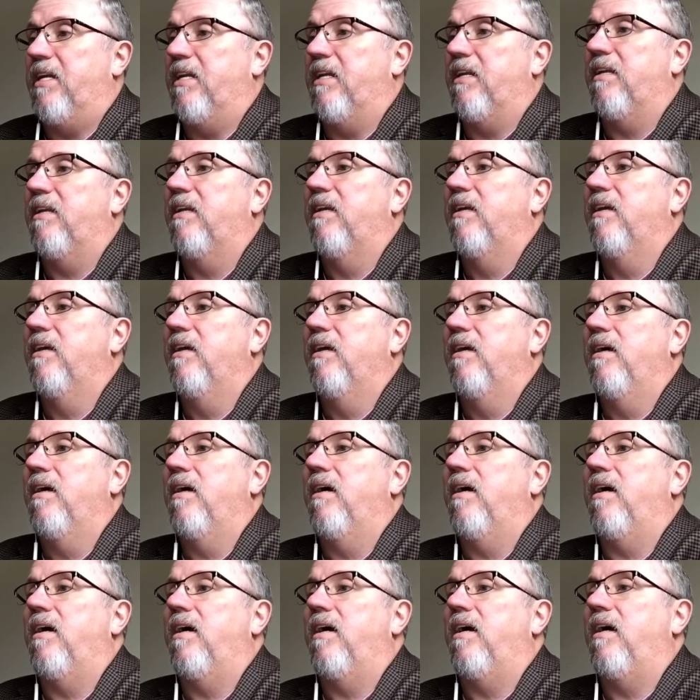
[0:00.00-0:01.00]
it.
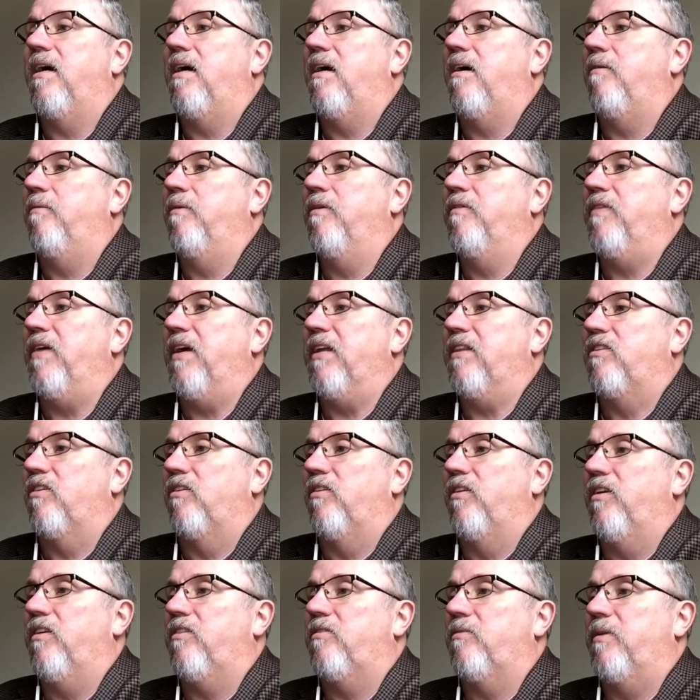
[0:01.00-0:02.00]
Uh, we've had
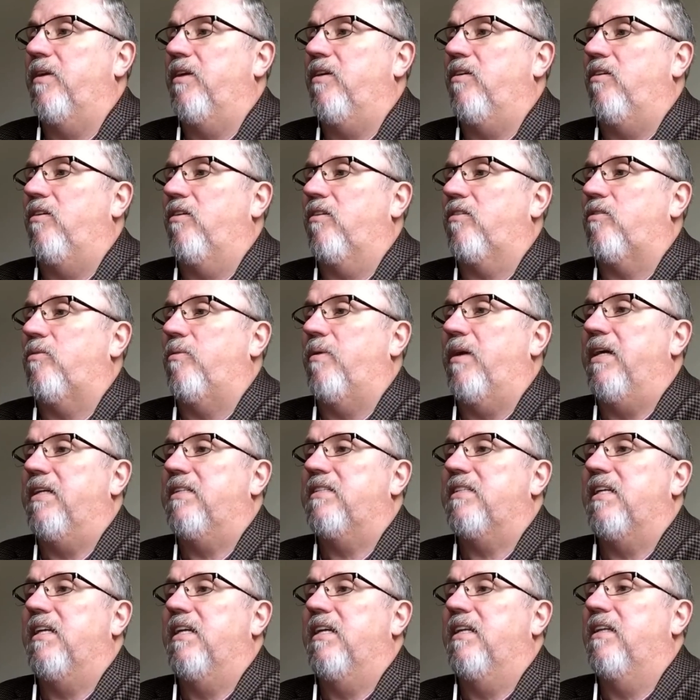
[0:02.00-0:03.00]
thirty-three
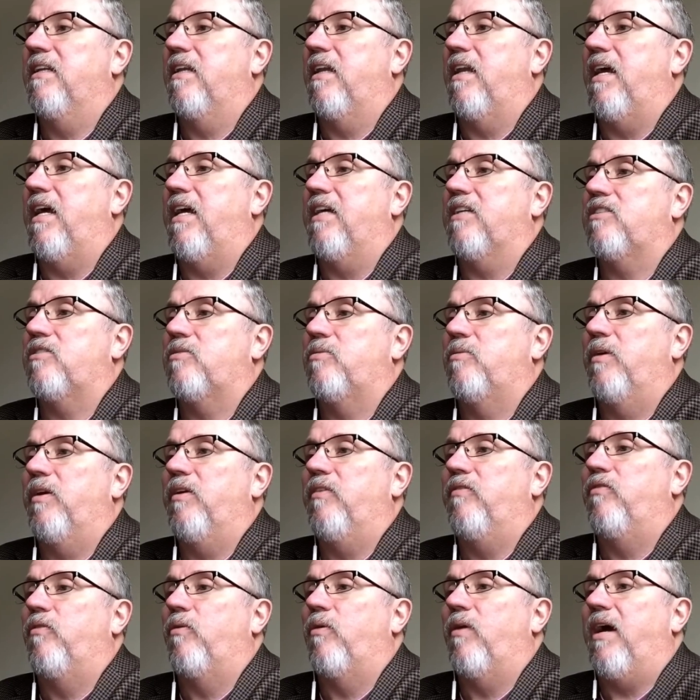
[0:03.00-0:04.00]
earthquakes in the last
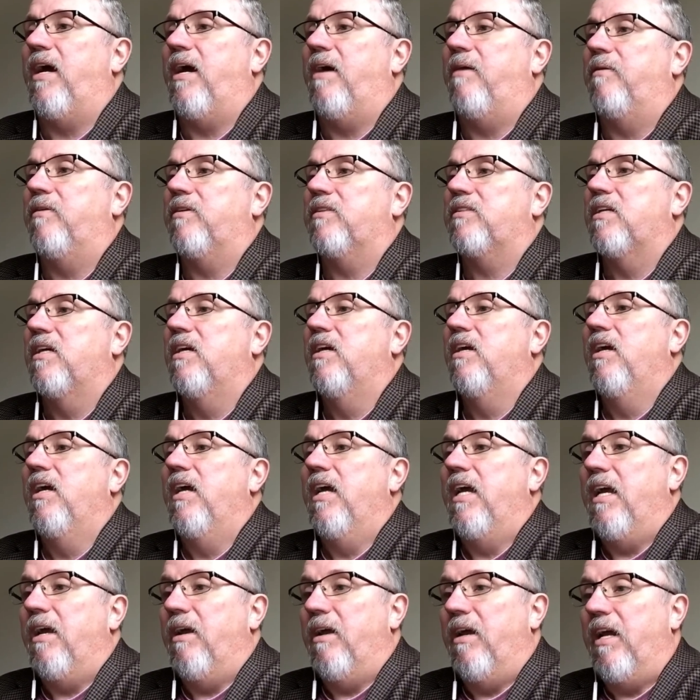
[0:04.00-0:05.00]
twenty-four hours.
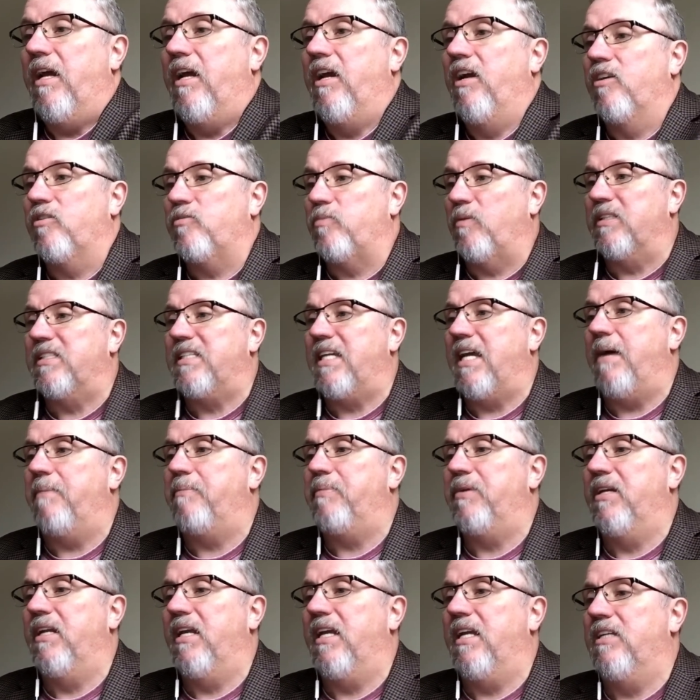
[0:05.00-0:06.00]
Here's what's
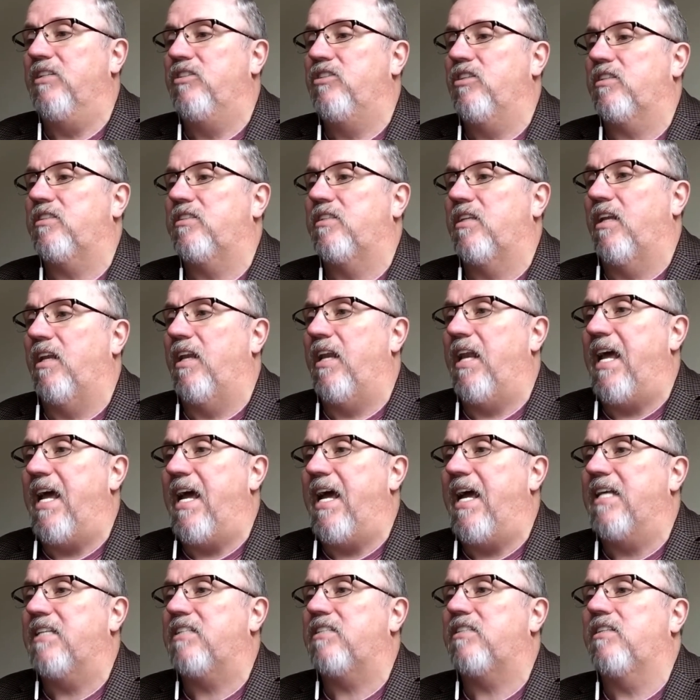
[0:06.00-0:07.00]
happened in just the
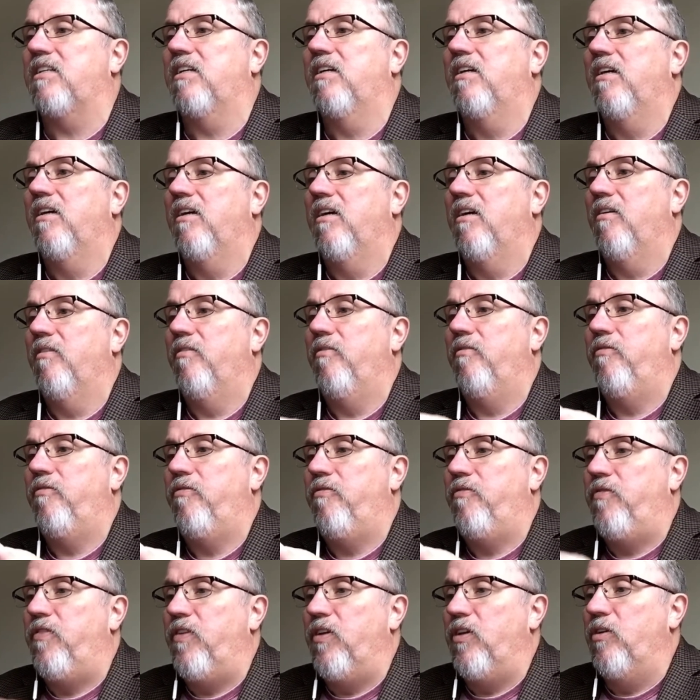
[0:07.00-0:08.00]
last
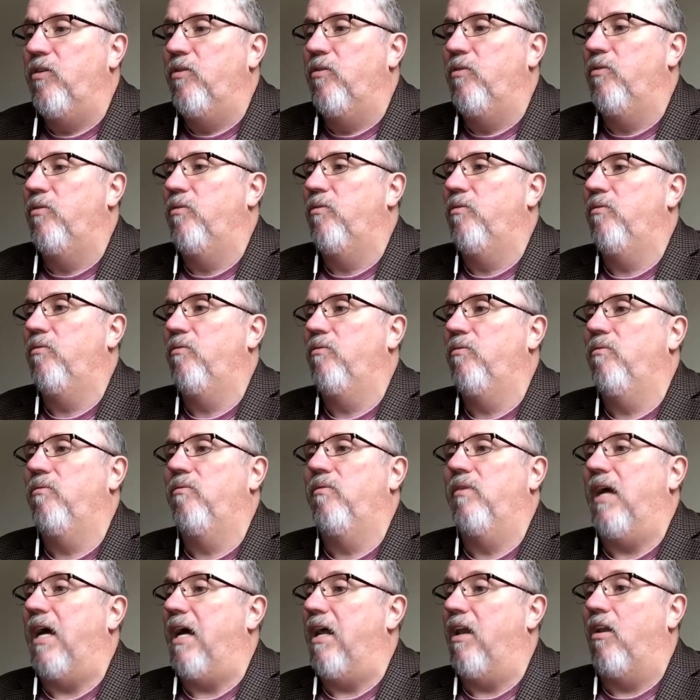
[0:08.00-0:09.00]
few,
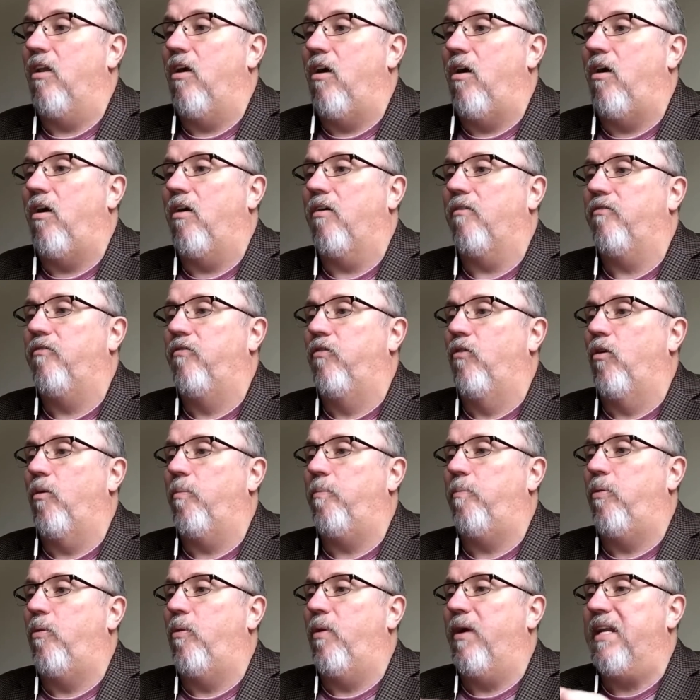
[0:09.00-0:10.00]
not long. four
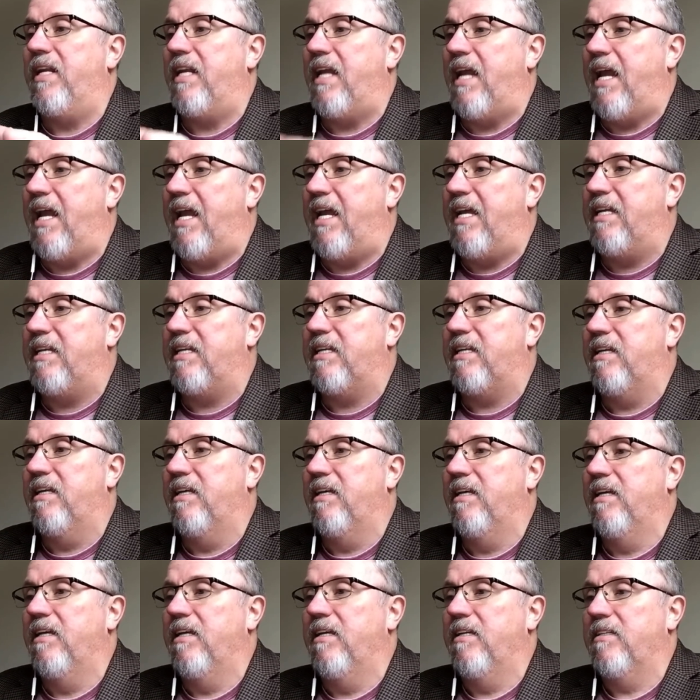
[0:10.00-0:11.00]
point eight
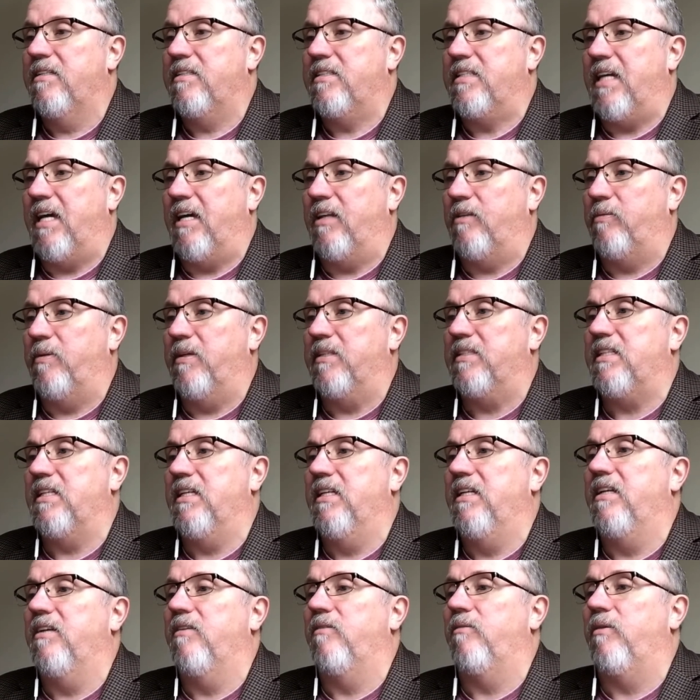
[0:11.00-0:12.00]
Southwest
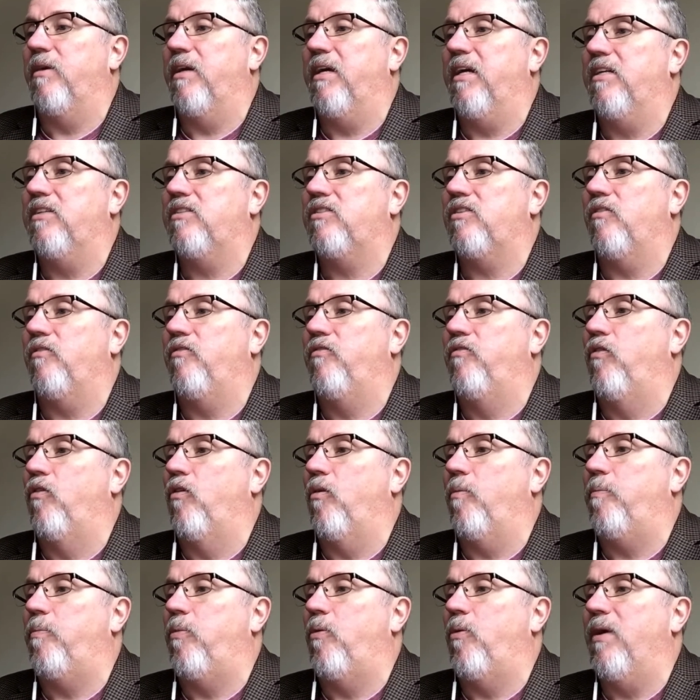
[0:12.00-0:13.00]
Indian Ridge,
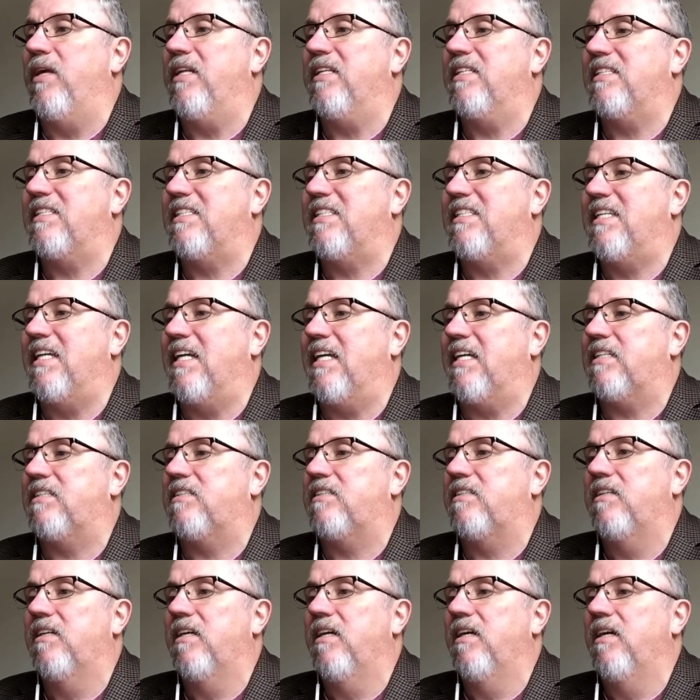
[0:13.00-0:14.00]
four point six